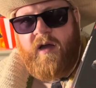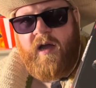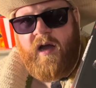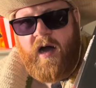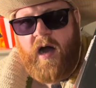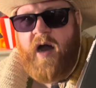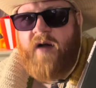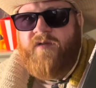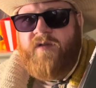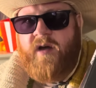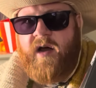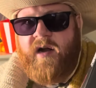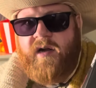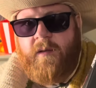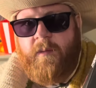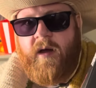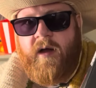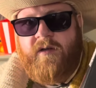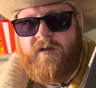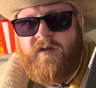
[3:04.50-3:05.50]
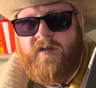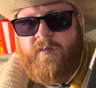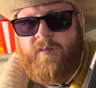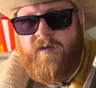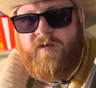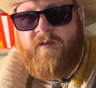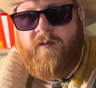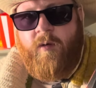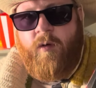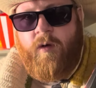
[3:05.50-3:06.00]
talked about this
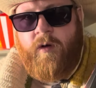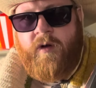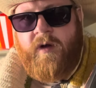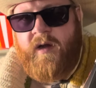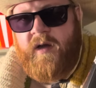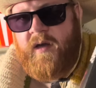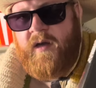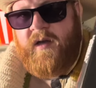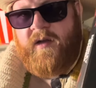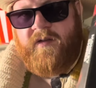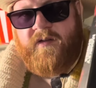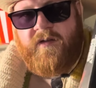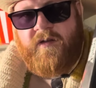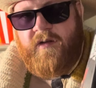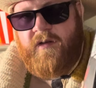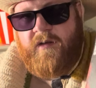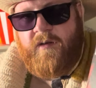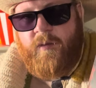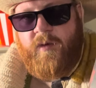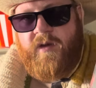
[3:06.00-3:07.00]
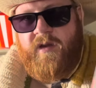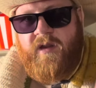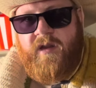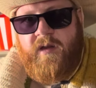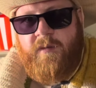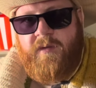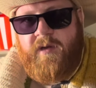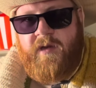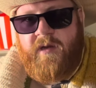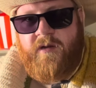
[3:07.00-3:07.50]
before. It's another one of them, you know,
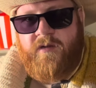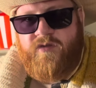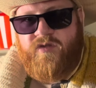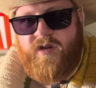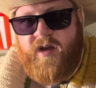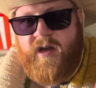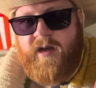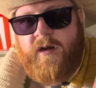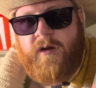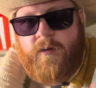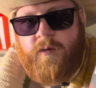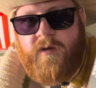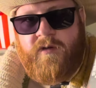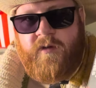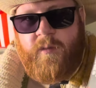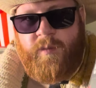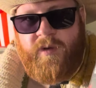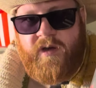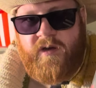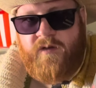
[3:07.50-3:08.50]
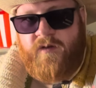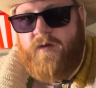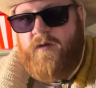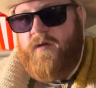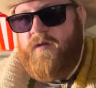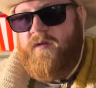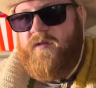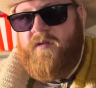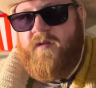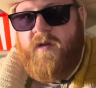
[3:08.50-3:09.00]
giant gorilla pictures.
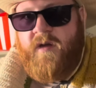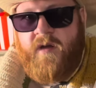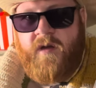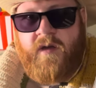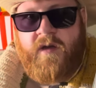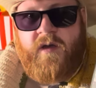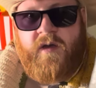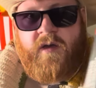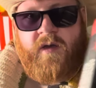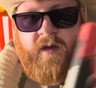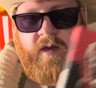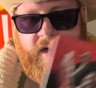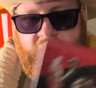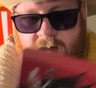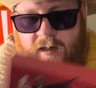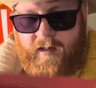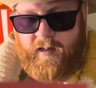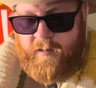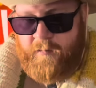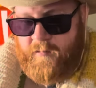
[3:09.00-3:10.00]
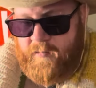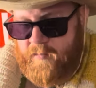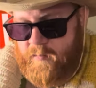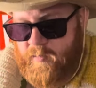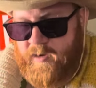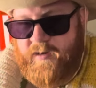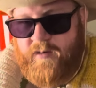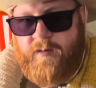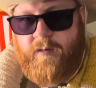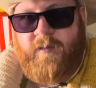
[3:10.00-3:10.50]
But it's from
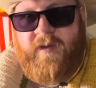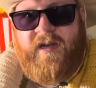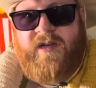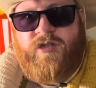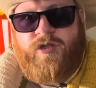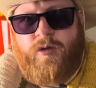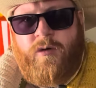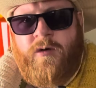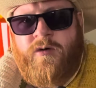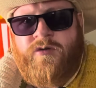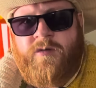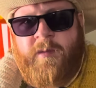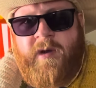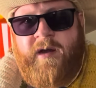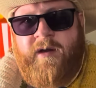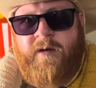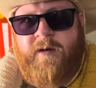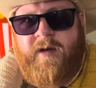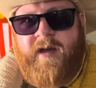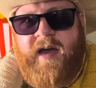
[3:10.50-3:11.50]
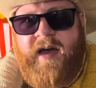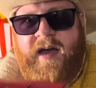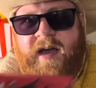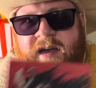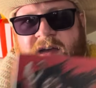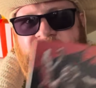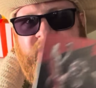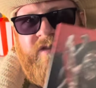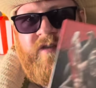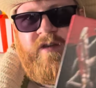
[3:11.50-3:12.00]
that George Romero guy,
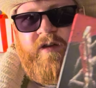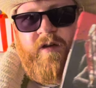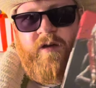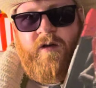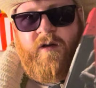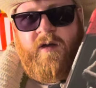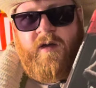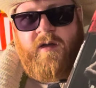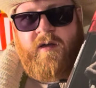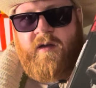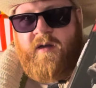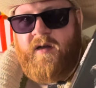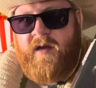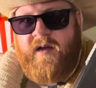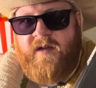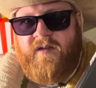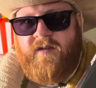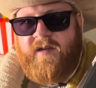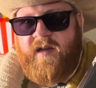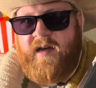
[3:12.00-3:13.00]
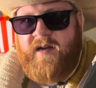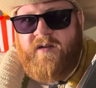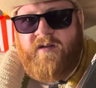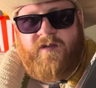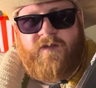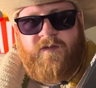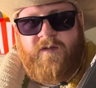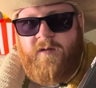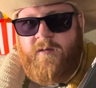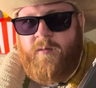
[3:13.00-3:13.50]
so it just kind of is filled with
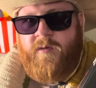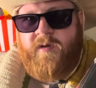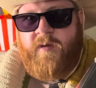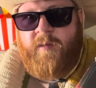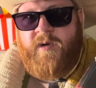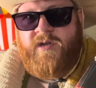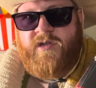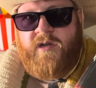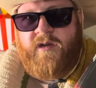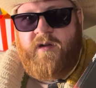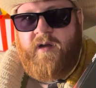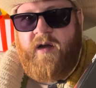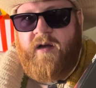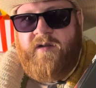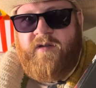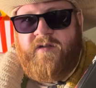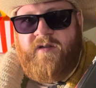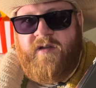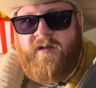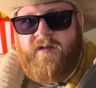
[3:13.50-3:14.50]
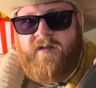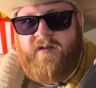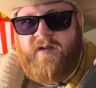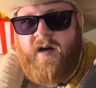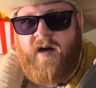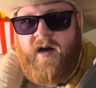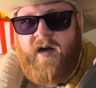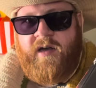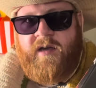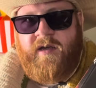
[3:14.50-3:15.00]
a bunch of nonsense
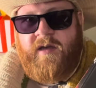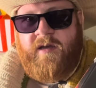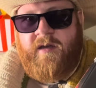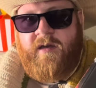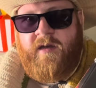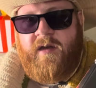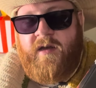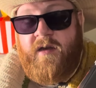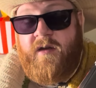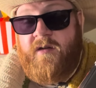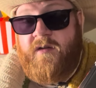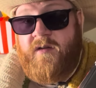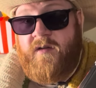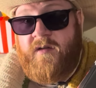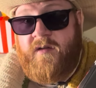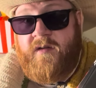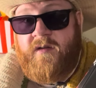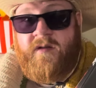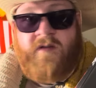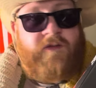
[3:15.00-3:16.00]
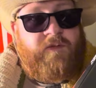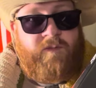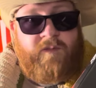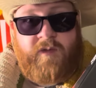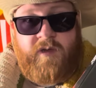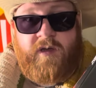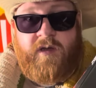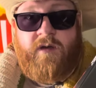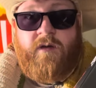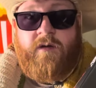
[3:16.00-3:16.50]
talking, you know, and just me
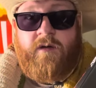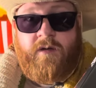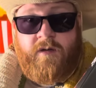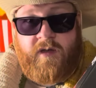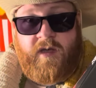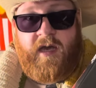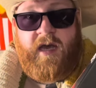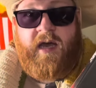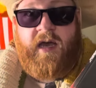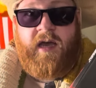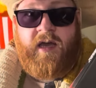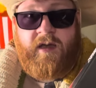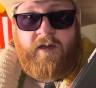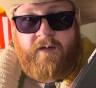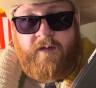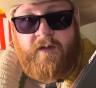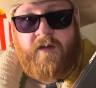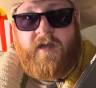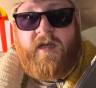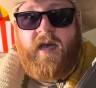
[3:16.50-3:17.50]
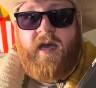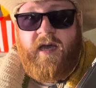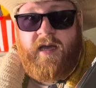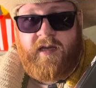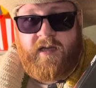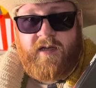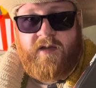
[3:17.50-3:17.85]
going, okay, get to the